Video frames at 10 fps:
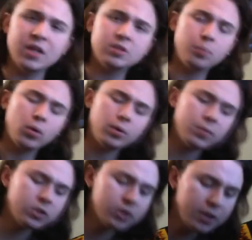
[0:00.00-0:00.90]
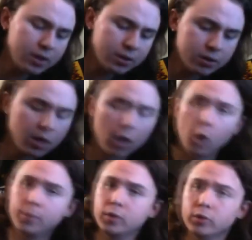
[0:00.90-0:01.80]
that's pretty much it. I
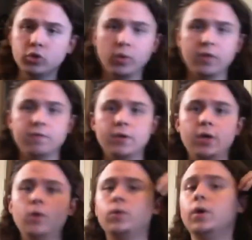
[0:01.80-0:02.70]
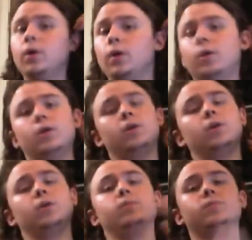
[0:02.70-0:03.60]
hope you enjoyed the video.
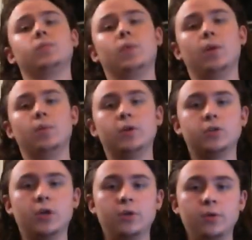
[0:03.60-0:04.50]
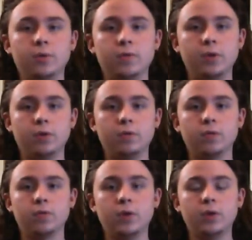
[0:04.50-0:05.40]
I'm going to try to do a video
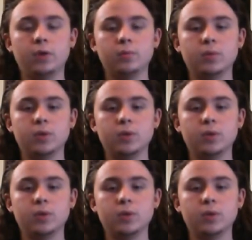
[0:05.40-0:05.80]
for Friday.